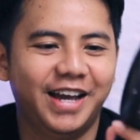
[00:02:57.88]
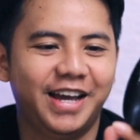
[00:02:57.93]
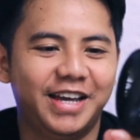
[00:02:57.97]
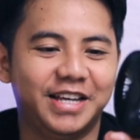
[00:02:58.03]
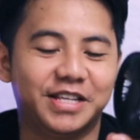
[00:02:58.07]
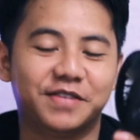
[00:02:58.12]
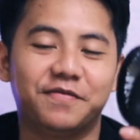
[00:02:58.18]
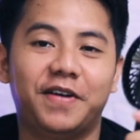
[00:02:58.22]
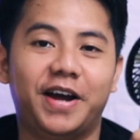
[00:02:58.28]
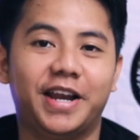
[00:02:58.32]

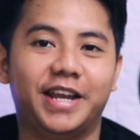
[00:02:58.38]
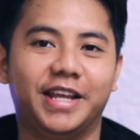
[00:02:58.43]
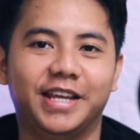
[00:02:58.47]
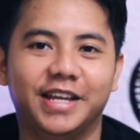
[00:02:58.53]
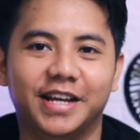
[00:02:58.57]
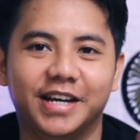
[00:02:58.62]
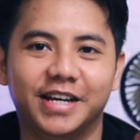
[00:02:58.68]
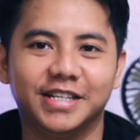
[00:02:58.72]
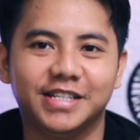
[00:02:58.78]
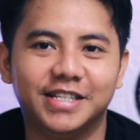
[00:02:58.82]
It's funny,
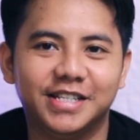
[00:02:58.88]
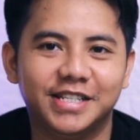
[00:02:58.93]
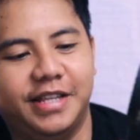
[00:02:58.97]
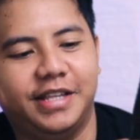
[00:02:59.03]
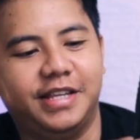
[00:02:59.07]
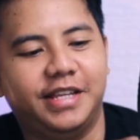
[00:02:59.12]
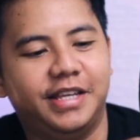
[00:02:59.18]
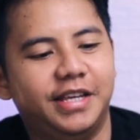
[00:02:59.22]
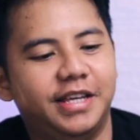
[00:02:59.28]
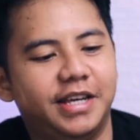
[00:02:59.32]
yes.
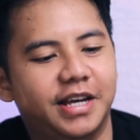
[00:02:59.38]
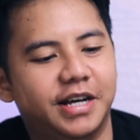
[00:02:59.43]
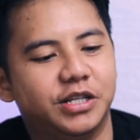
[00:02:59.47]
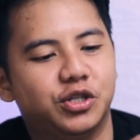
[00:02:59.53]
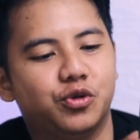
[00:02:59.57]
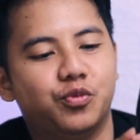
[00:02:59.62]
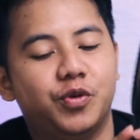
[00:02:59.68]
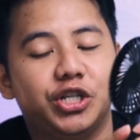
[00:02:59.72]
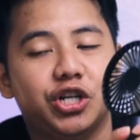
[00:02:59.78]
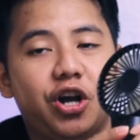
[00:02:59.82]
The
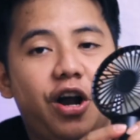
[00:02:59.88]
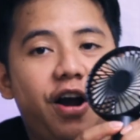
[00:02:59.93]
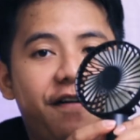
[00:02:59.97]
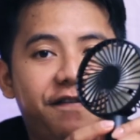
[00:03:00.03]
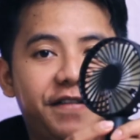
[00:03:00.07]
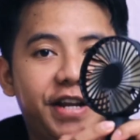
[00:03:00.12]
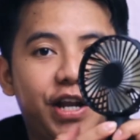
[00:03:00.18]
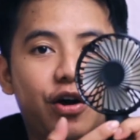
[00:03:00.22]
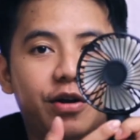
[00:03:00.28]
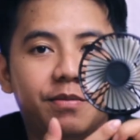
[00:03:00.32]
switch off
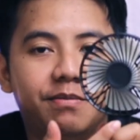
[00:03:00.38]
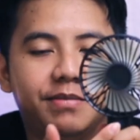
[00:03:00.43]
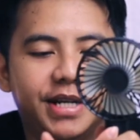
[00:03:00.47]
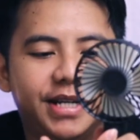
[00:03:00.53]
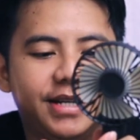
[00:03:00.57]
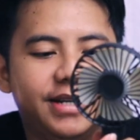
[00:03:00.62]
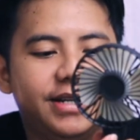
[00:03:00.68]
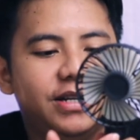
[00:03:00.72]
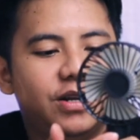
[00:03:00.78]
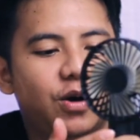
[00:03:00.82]
and on
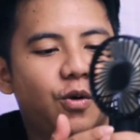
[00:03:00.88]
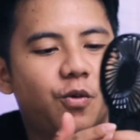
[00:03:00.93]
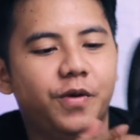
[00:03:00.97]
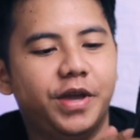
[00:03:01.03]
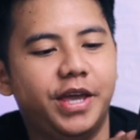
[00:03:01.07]
button over